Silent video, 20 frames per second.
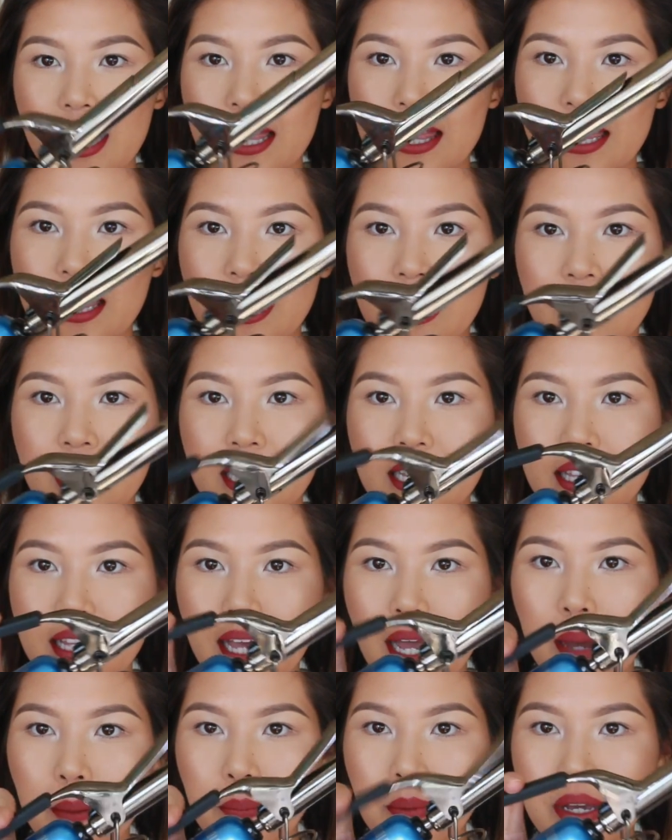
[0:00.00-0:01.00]
The
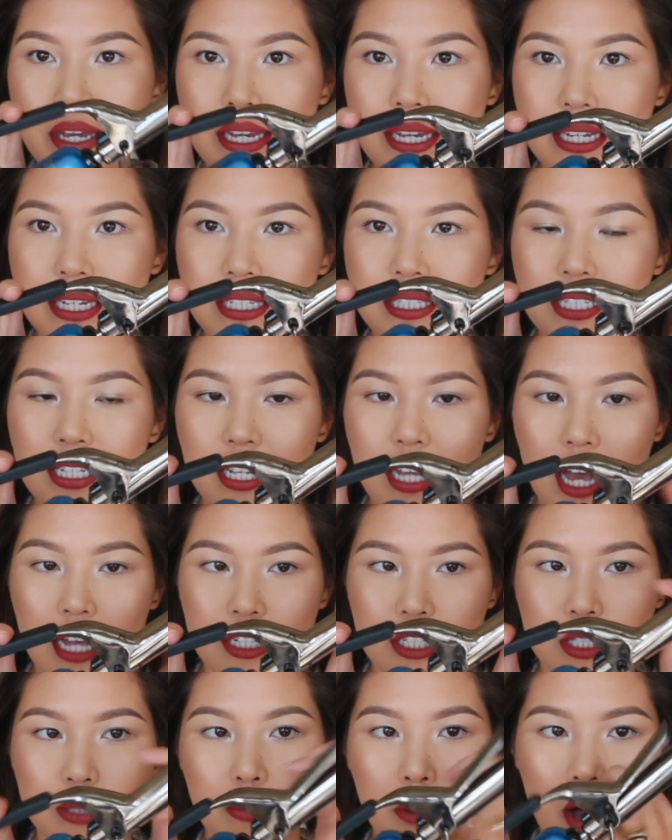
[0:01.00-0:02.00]
clamp is a
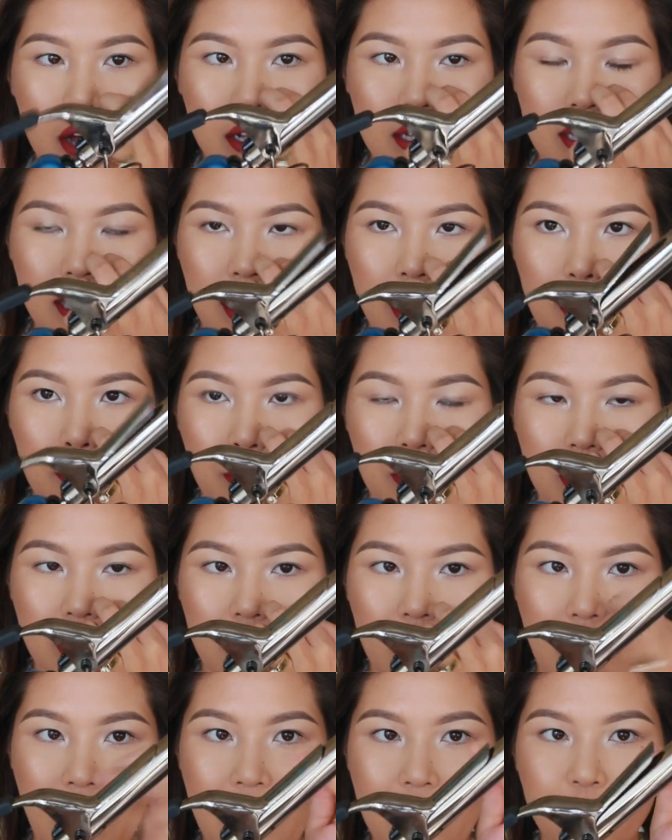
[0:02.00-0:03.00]
small clamp
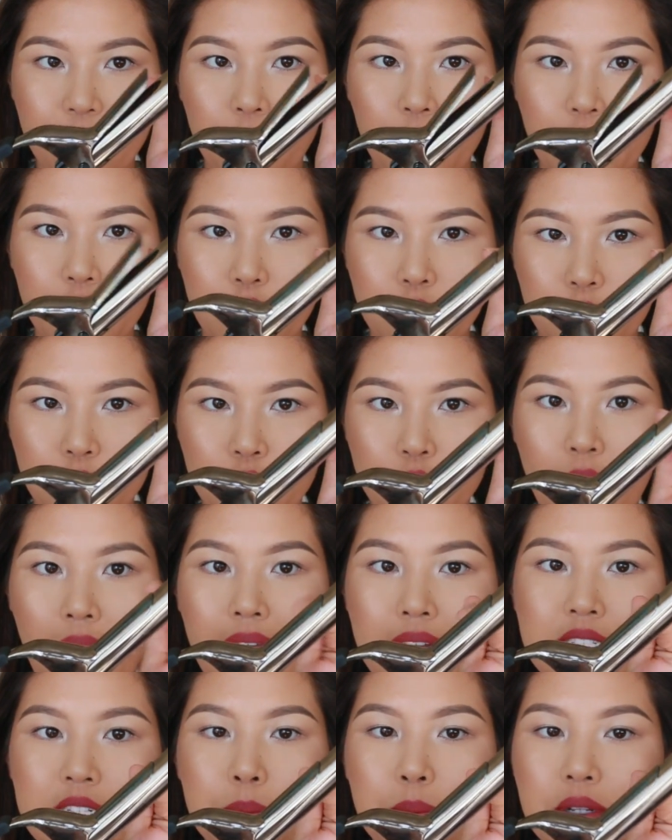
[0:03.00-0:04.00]
here halfway through.
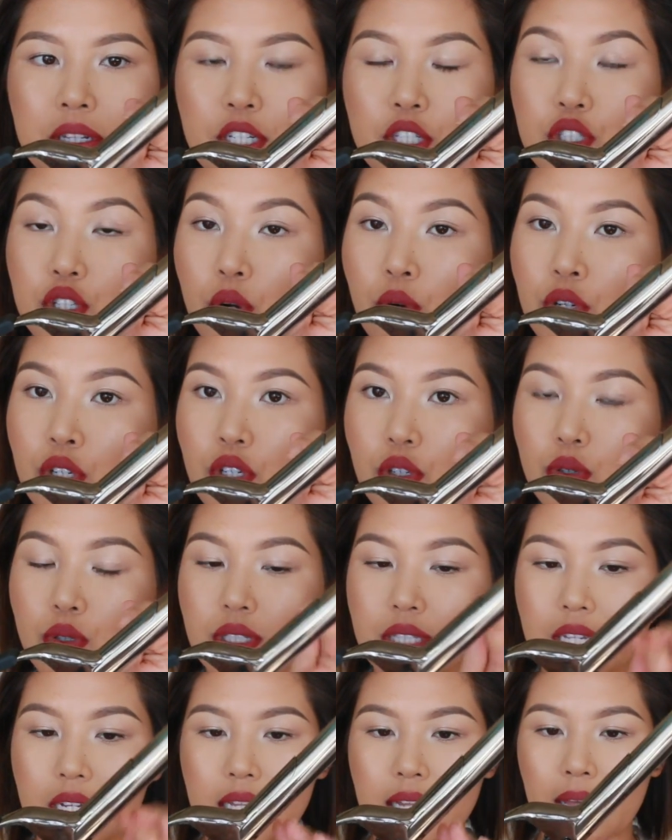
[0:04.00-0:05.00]
I typically don't
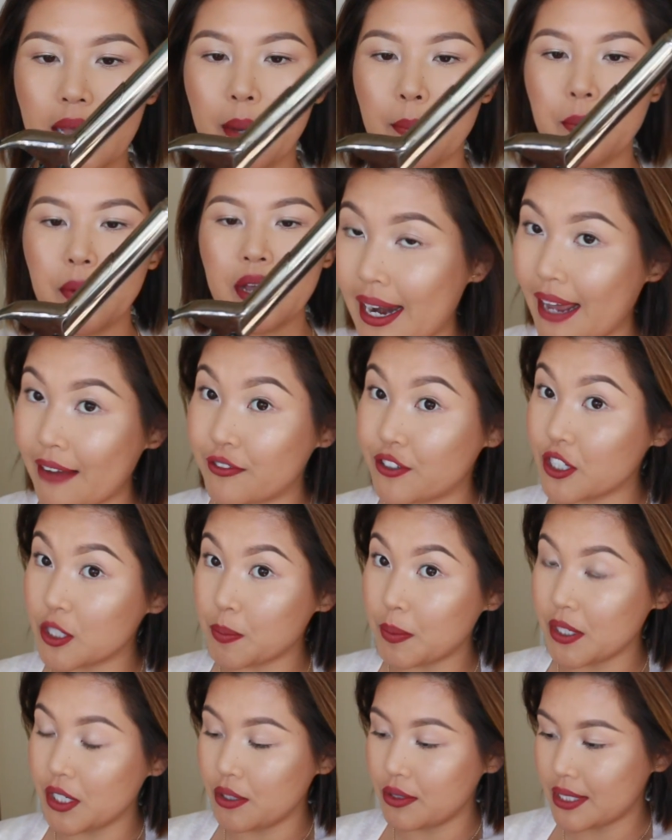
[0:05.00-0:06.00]
use the clamp, and I've
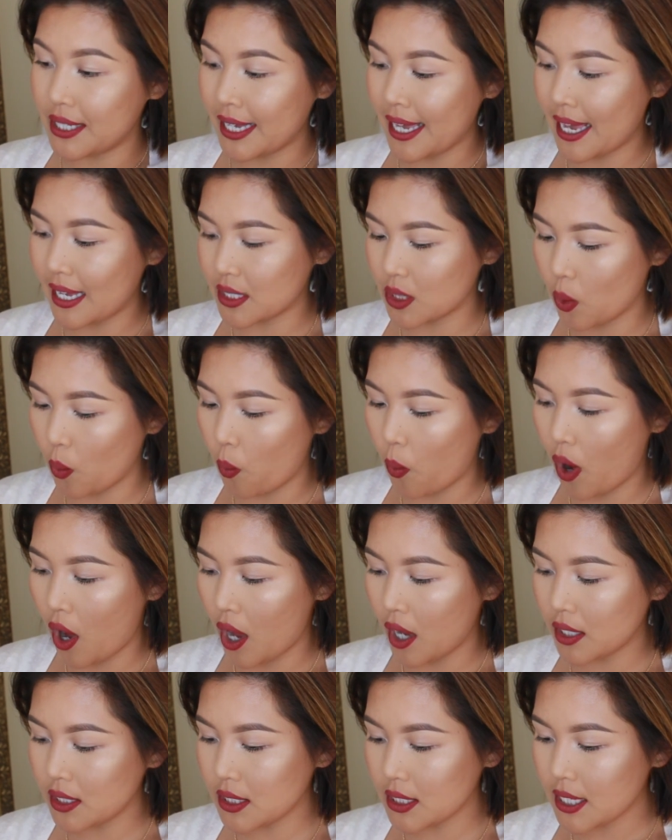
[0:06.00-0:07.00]
just been using it as a
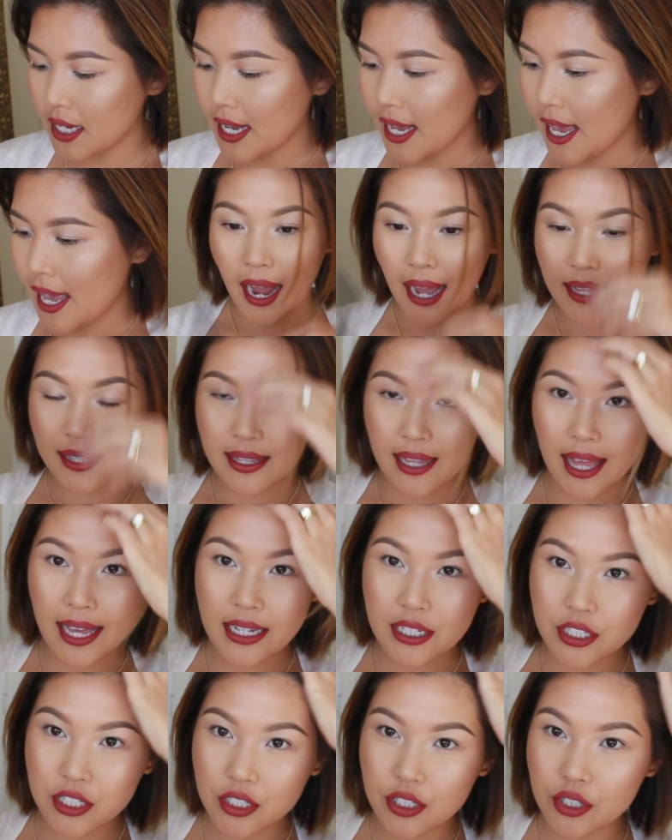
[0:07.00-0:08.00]
wand. I
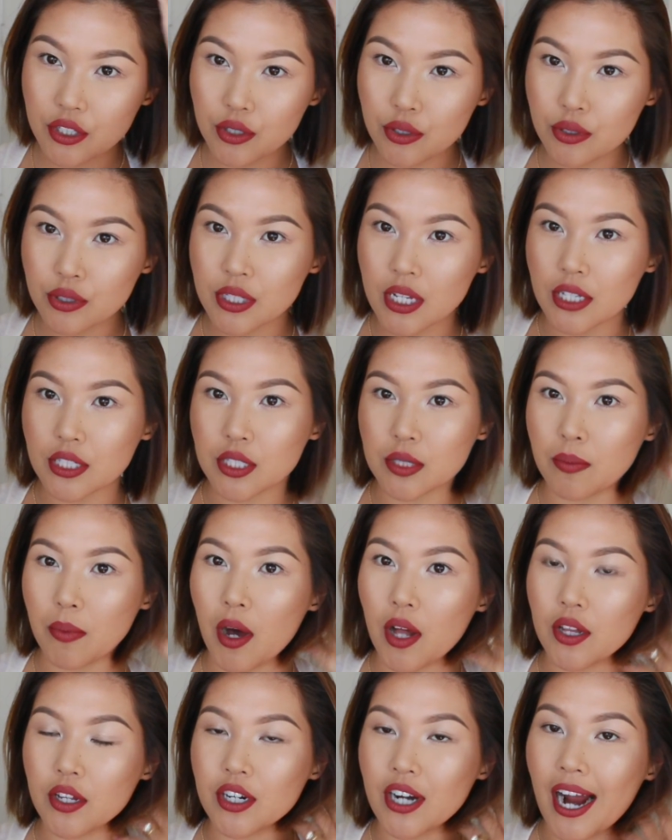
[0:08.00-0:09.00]
like to use a
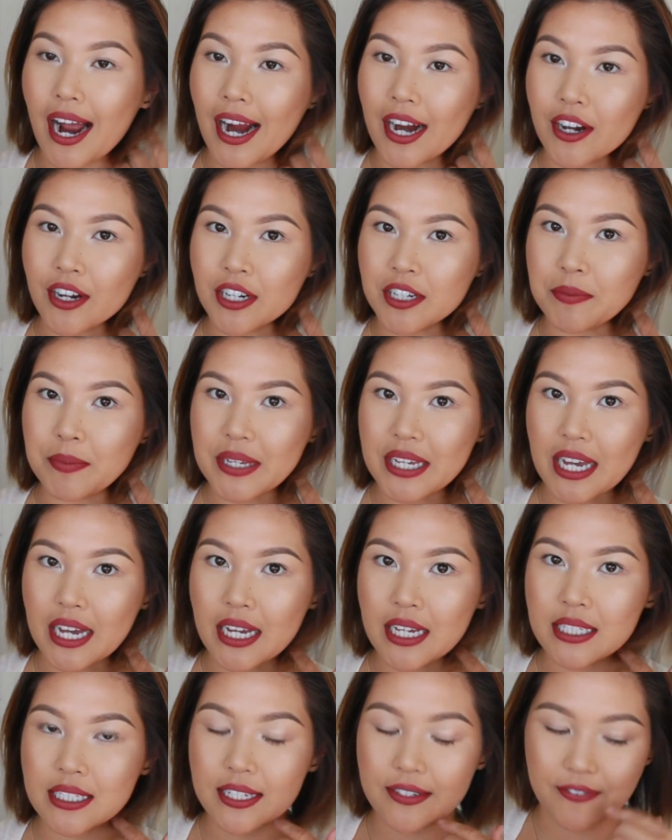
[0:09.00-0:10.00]
smaller iron
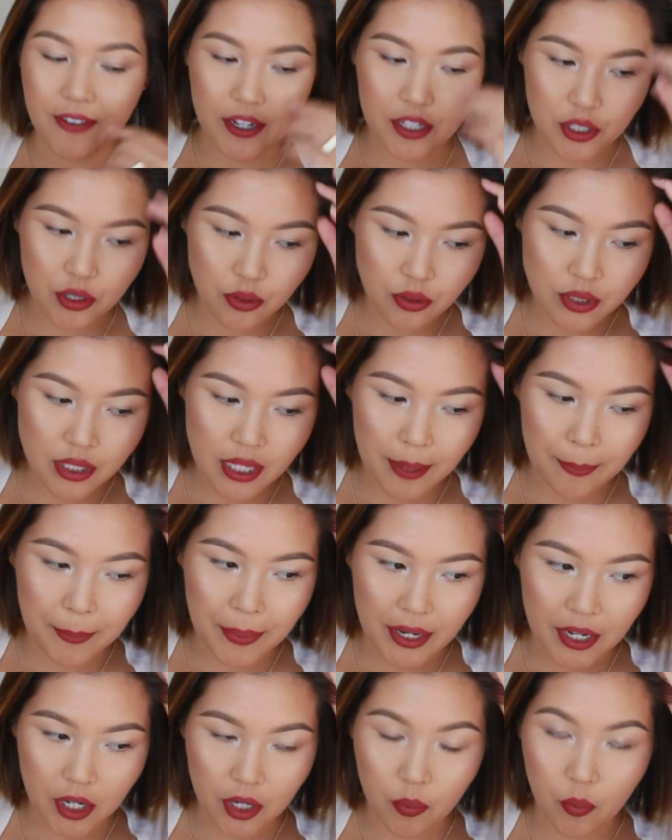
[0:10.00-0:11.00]
because if I use a
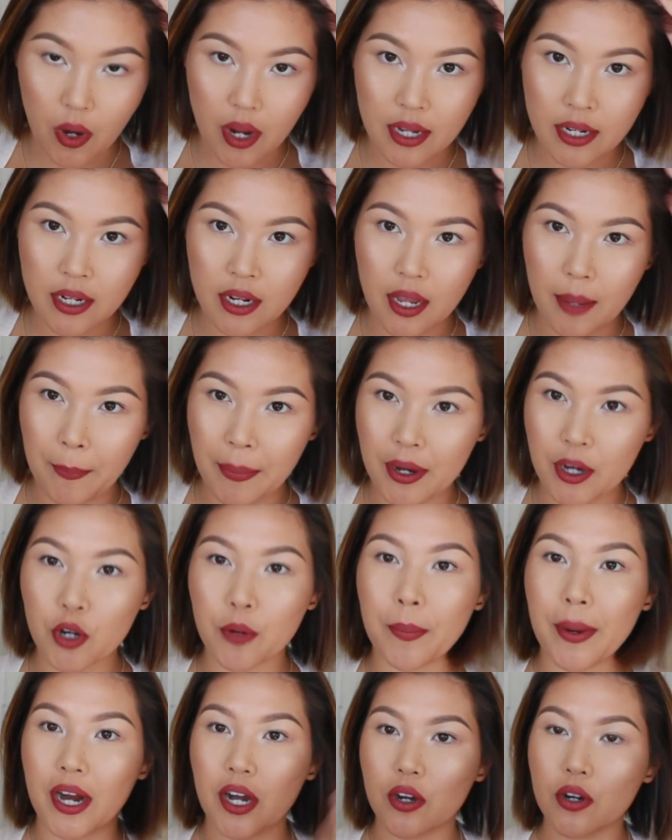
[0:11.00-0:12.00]
bigger one, a bigger
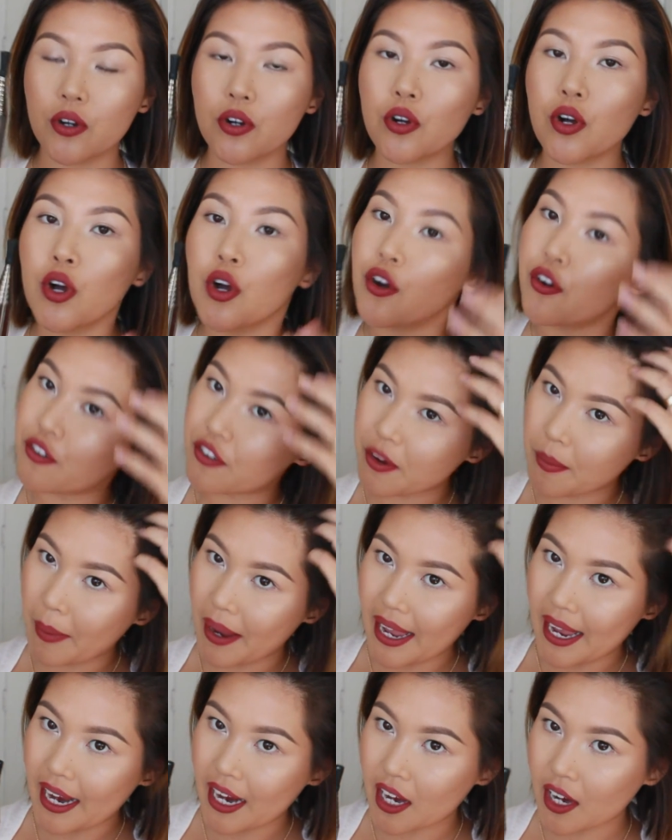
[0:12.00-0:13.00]
barrel for
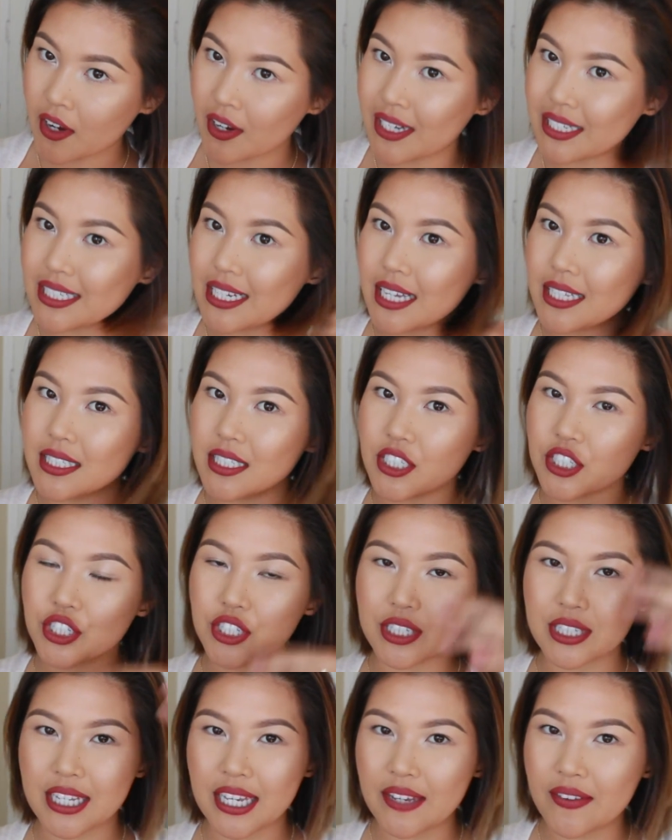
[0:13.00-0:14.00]
my hair, it tends to
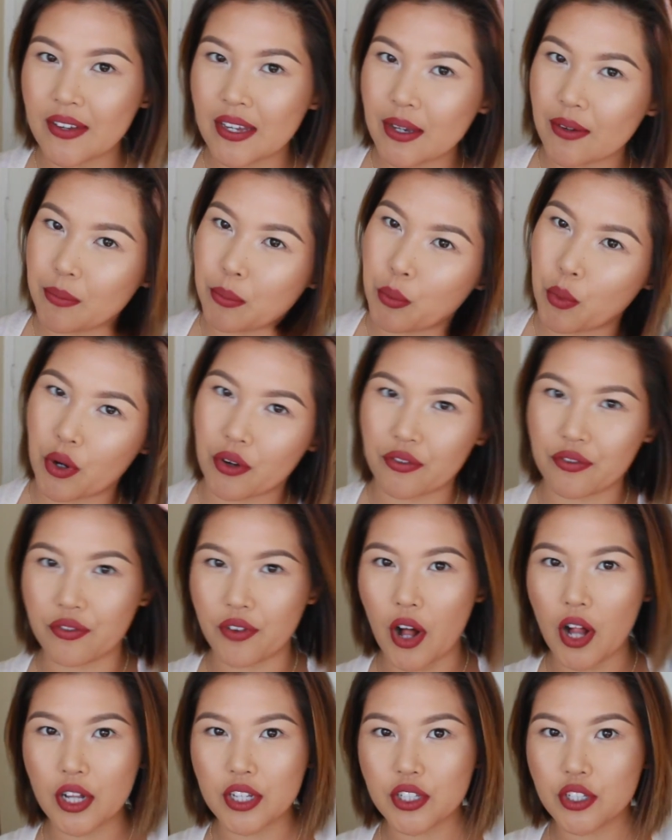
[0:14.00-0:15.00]
just give it more
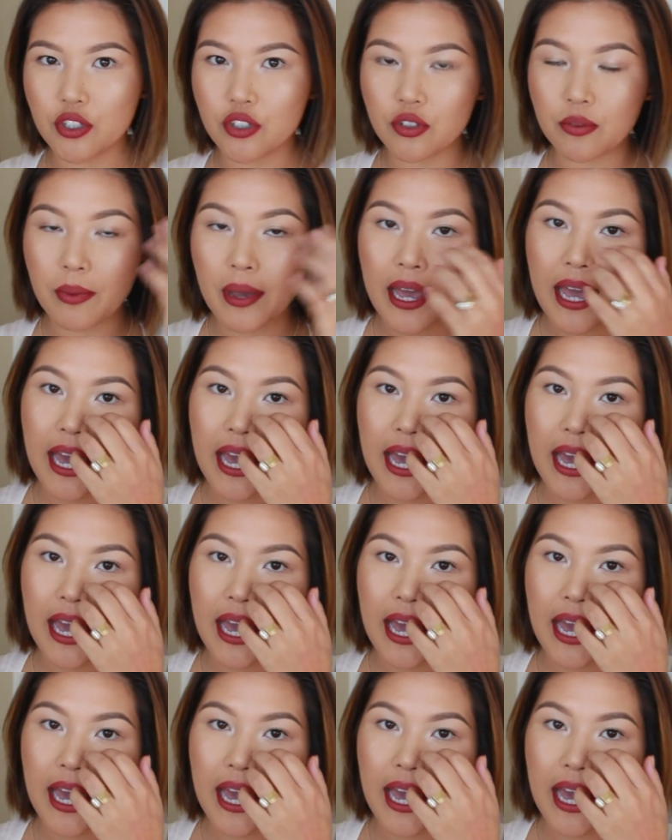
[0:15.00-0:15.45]
volume.